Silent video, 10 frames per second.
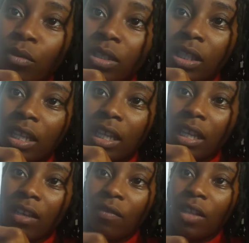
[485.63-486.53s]

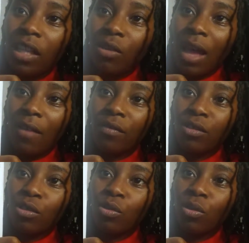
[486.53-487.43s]
sleeve, and then you have
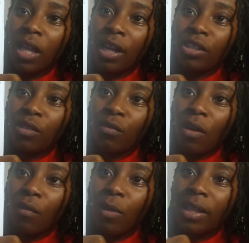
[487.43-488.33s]
2 layers of
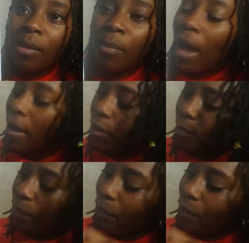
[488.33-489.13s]
ruffle at the bottom.